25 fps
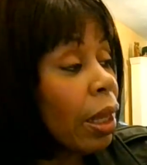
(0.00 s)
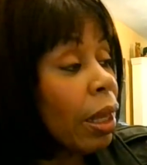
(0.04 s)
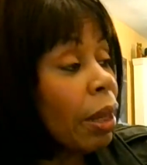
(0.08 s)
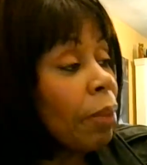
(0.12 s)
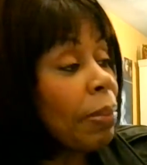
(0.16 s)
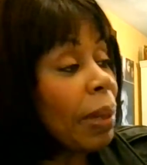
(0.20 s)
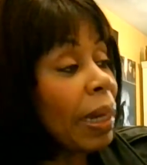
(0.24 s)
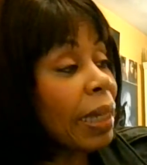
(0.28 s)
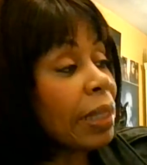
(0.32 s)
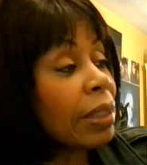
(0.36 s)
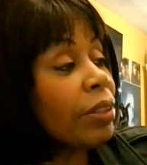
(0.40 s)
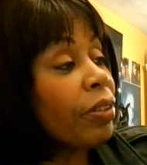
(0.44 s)

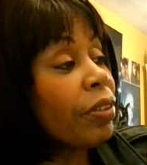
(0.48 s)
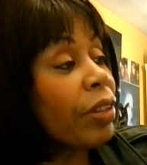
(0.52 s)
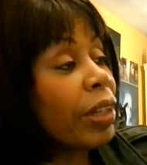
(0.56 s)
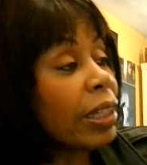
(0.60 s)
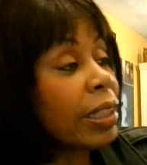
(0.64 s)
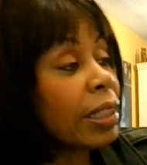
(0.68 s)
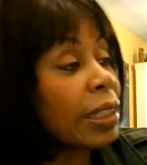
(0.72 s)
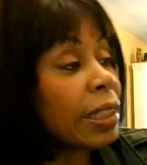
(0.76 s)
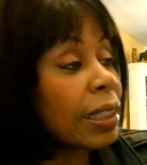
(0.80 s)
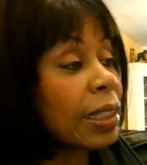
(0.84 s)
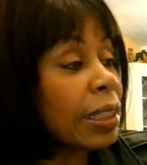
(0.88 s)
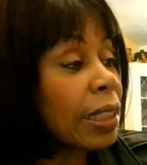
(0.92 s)
back to
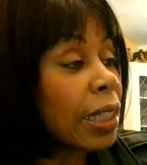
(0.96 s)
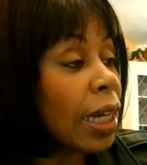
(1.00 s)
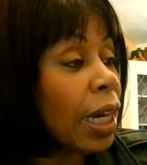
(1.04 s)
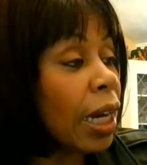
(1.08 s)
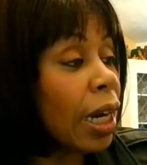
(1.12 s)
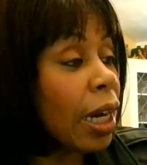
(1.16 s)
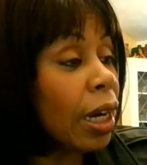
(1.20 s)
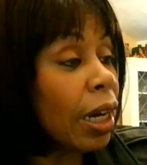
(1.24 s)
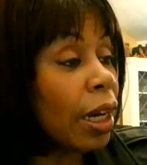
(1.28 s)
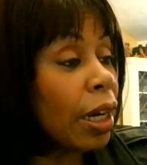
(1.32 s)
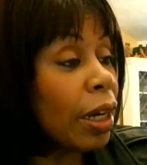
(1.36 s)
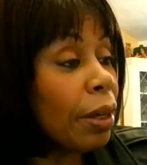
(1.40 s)
this.
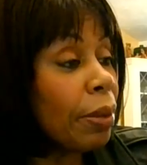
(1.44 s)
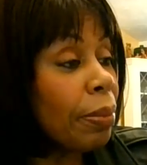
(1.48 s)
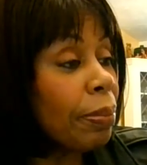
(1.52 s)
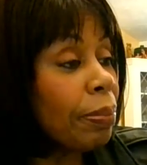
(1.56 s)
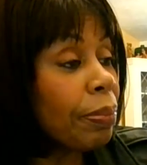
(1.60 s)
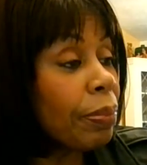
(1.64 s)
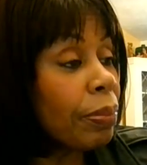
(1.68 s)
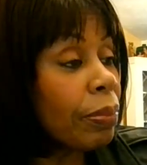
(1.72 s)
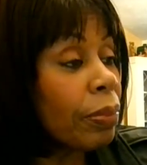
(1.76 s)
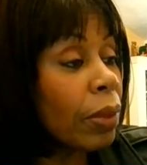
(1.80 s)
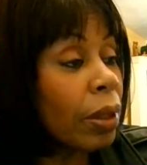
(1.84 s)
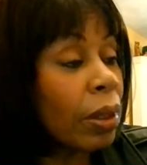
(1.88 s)

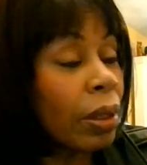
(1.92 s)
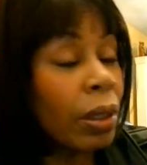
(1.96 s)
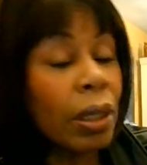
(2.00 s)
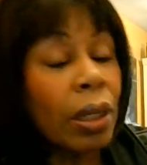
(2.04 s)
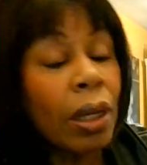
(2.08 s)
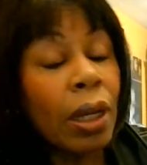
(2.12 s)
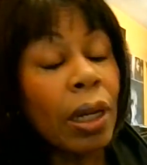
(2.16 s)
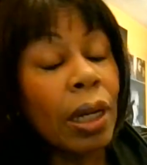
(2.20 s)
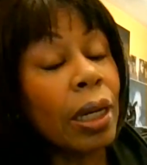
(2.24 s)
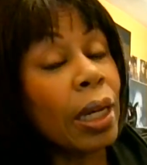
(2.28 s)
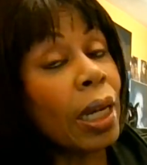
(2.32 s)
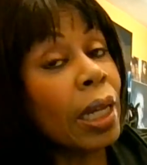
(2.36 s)
Um,
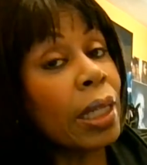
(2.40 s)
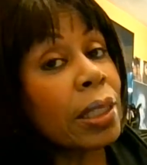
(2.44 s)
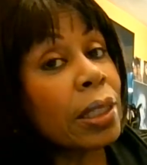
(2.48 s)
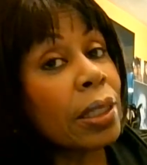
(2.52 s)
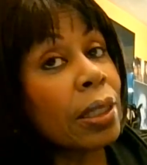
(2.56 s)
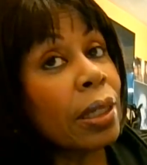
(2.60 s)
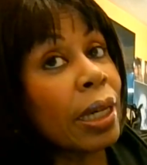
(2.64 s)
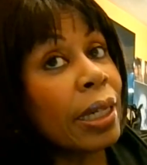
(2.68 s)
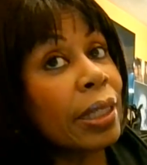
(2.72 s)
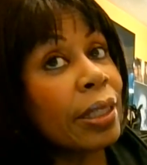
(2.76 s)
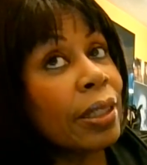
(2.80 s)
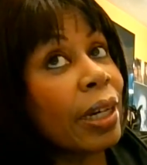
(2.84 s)
Lest
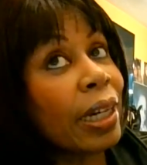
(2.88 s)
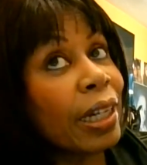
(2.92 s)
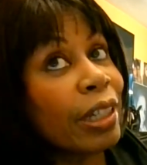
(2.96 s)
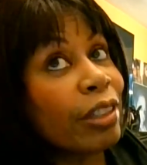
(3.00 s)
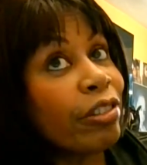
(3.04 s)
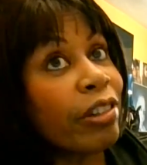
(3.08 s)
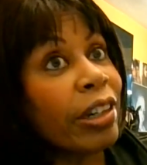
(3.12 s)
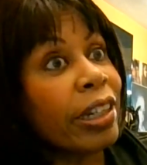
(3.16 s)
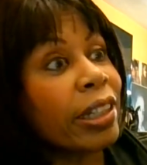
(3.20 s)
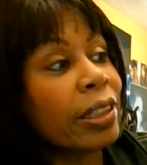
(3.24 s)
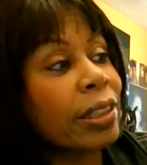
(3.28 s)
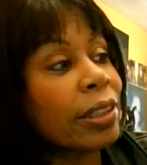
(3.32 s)
I
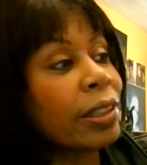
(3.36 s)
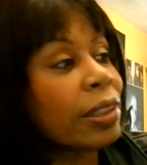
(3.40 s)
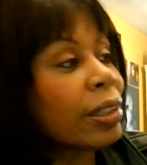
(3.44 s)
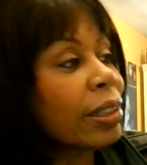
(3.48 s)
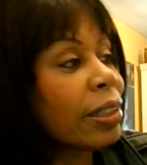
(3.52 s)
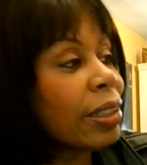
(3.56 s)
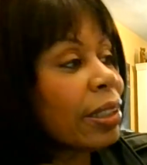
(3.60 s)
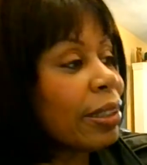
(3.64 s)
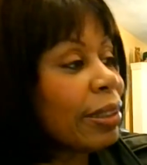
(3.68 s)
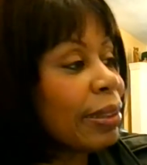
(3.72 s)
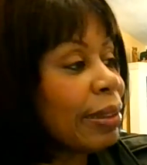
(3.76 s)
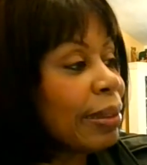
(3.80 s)
digress.